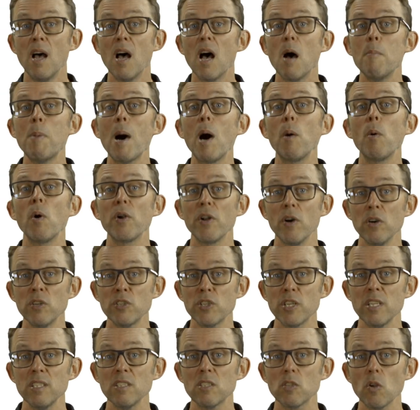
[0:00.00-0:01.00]
About
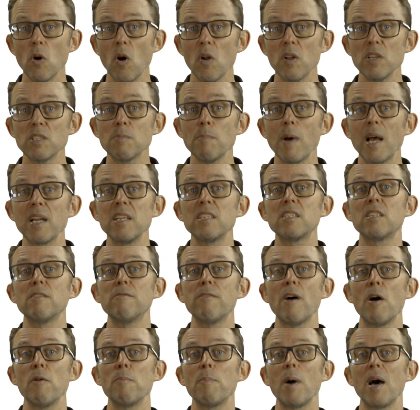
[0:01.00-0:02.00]
100 installers managed to
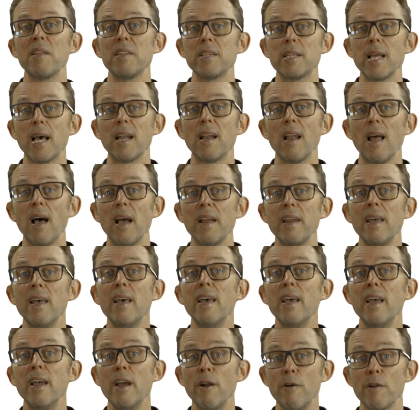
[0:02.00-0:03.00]
vote by the deadline.
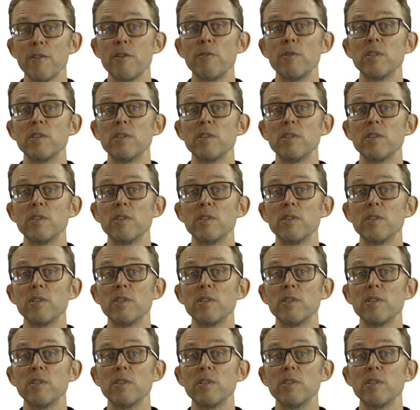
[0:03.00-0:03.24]
Here are the